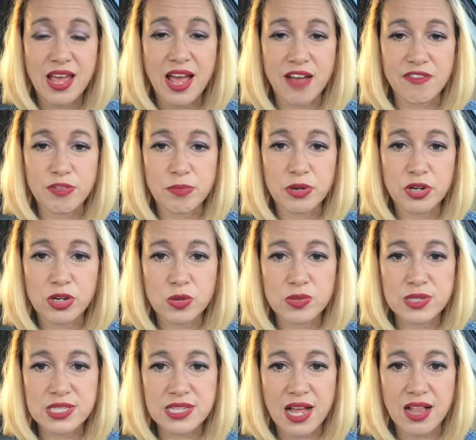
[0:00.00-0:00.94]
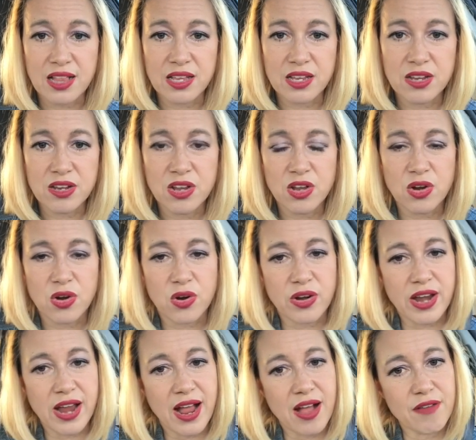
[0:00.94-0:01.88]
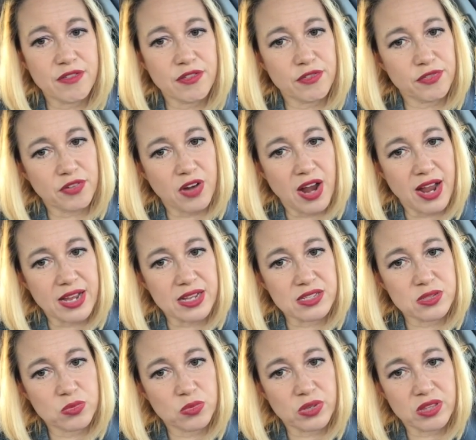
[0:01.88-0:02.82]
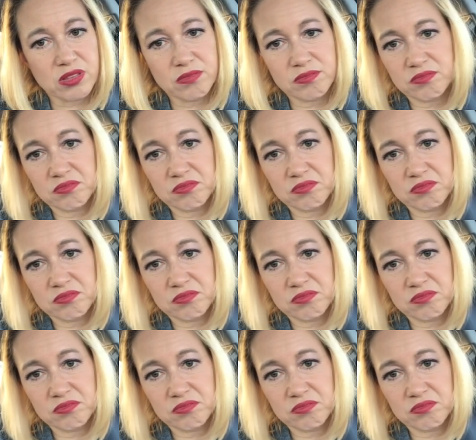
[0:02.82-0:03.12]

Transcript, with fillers: Have a burger with salad or have fries with